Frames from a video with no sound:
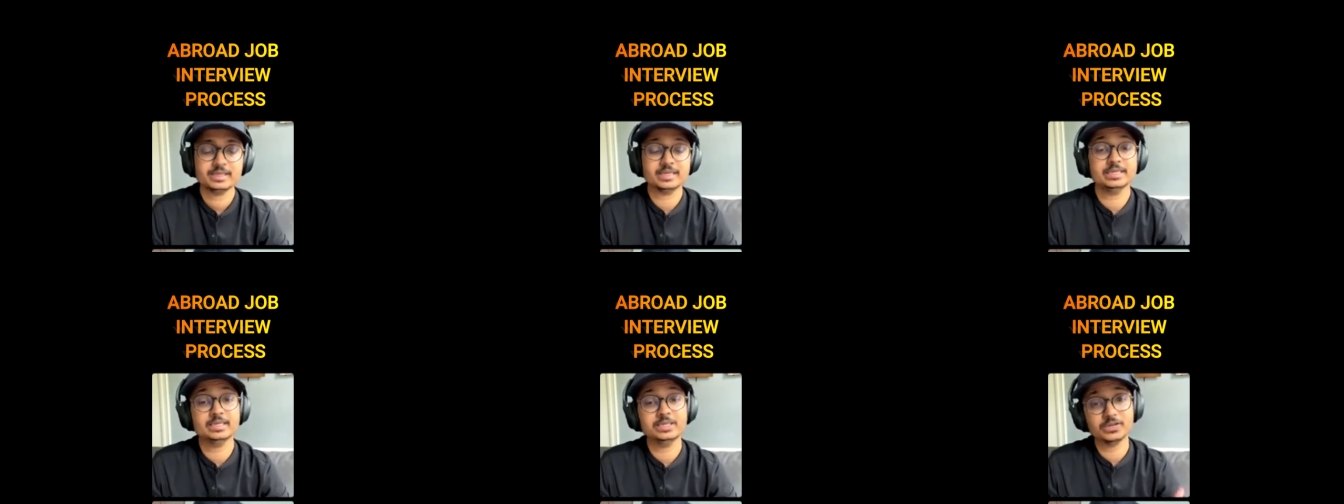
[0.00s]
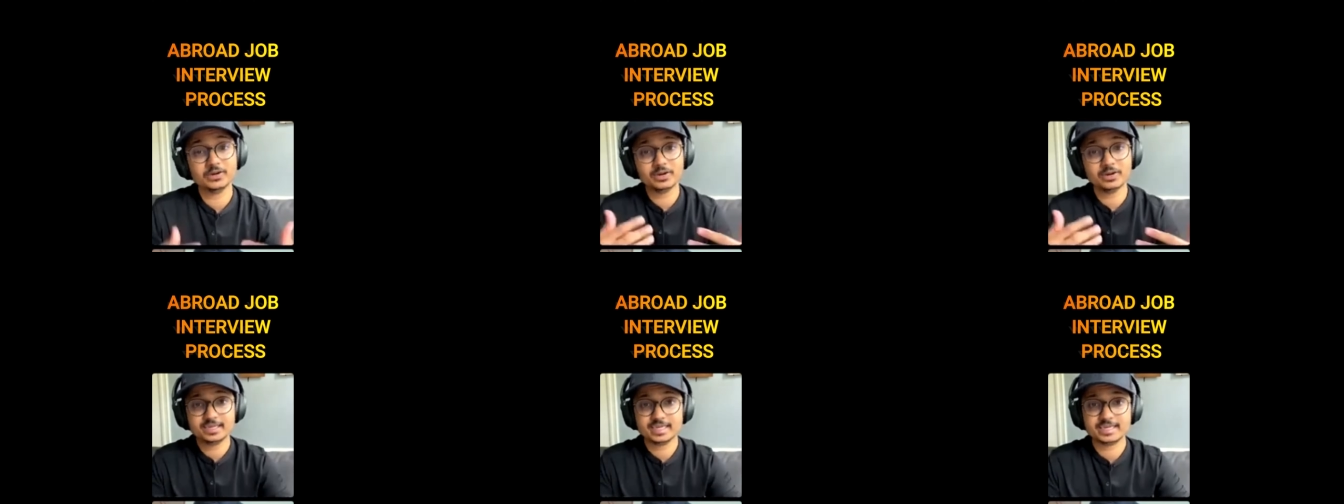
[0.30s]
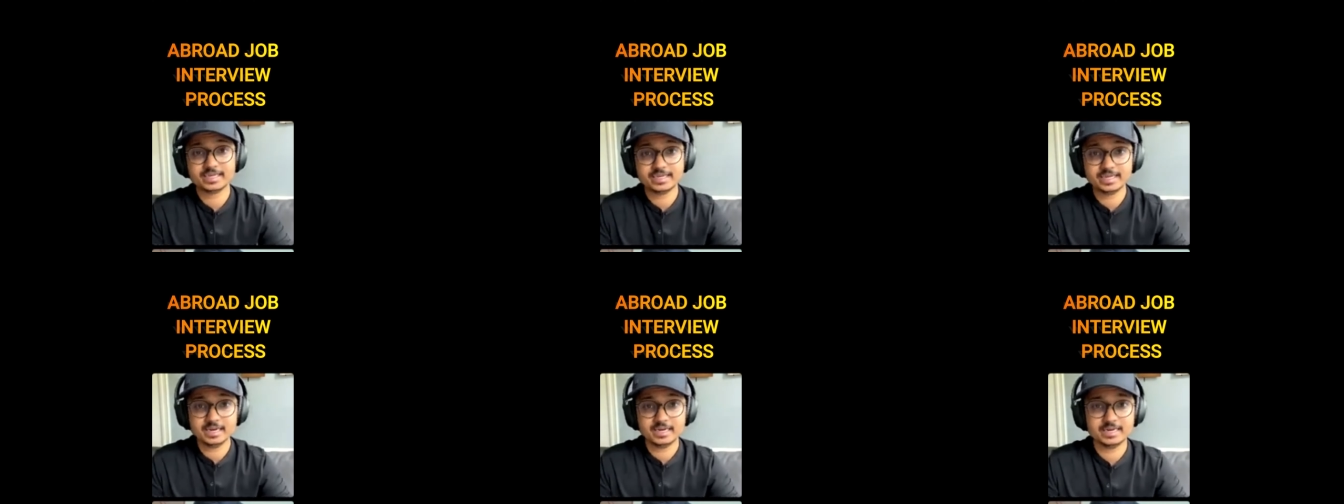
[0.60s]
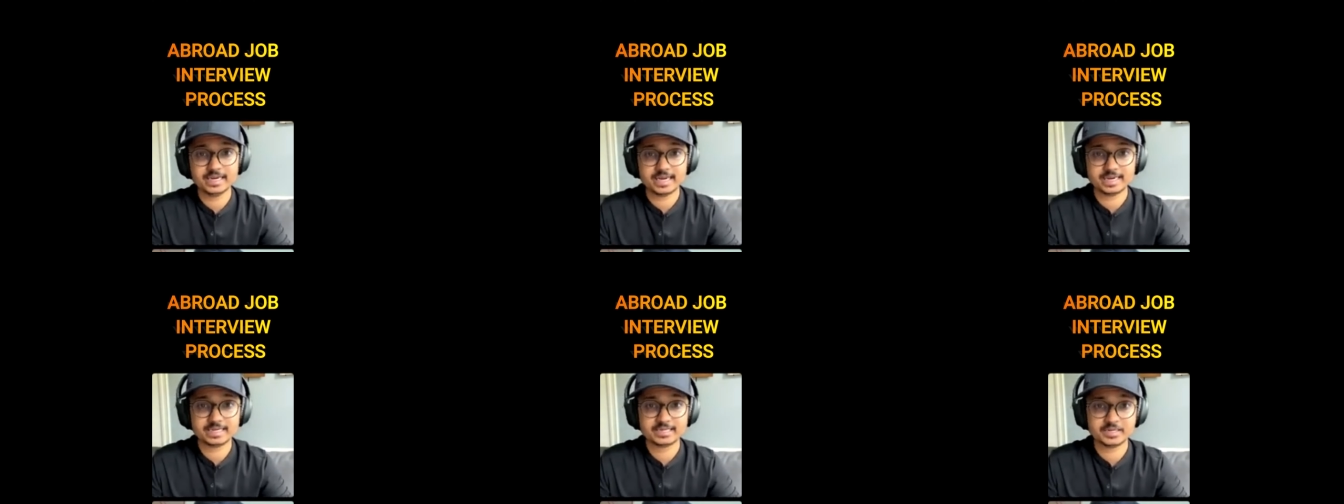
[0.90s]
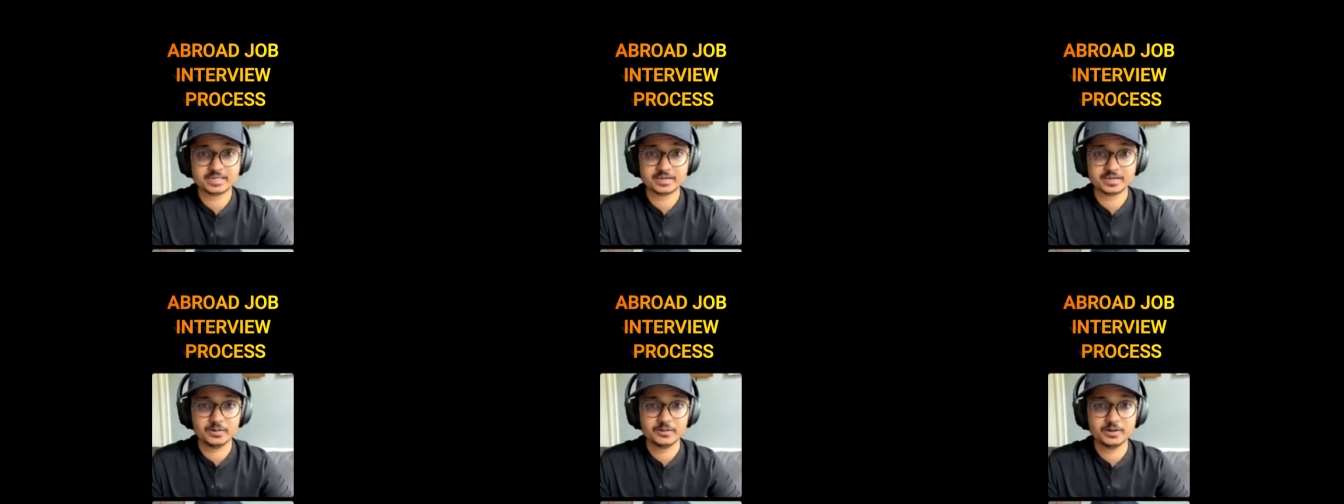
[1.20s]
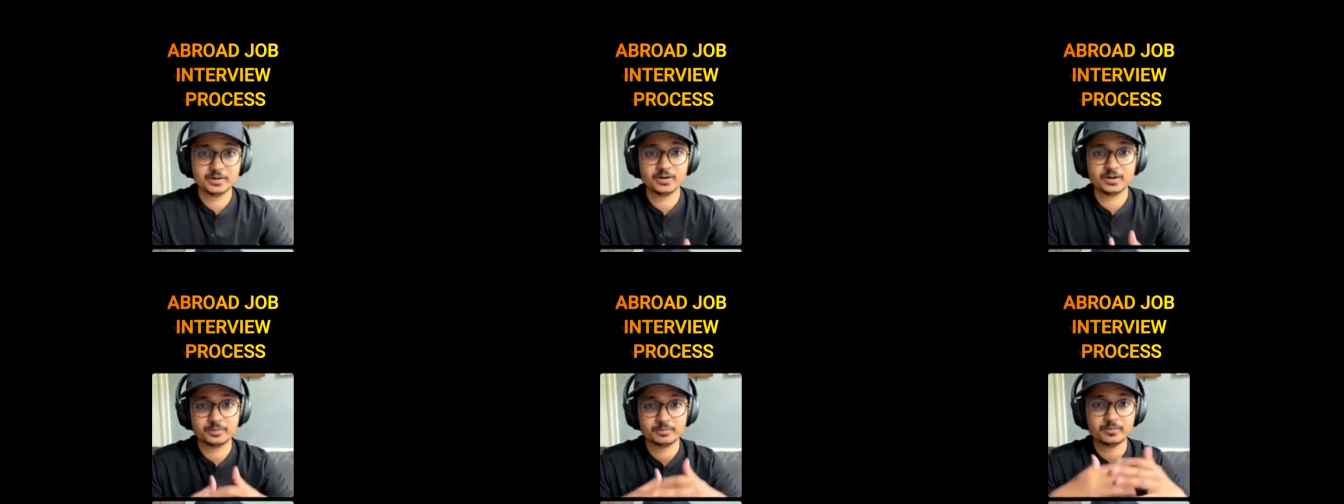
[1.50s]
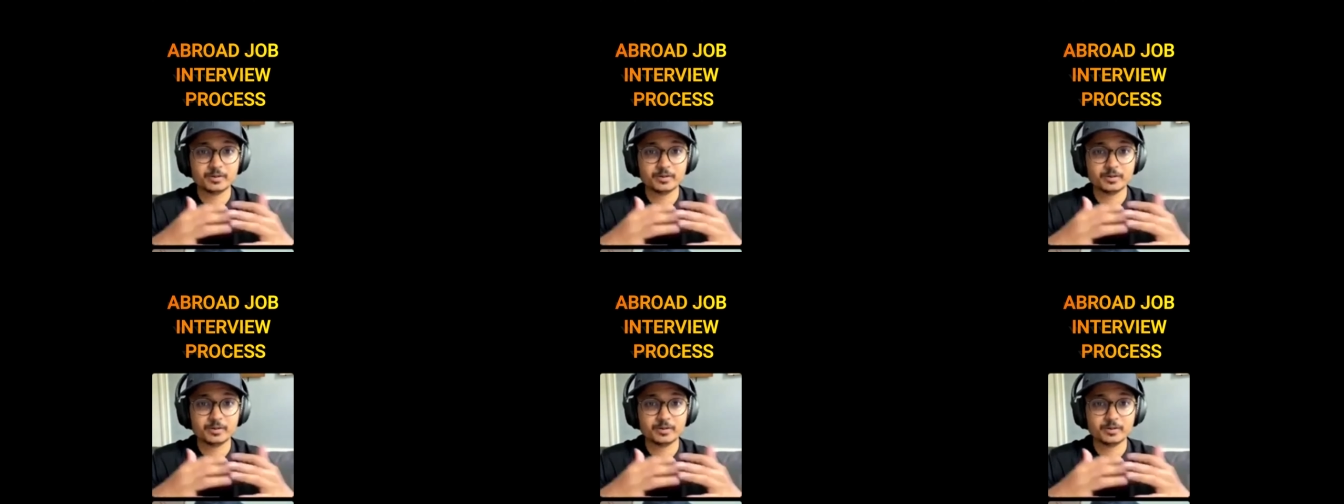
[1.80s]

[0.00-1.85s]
in your technical director round or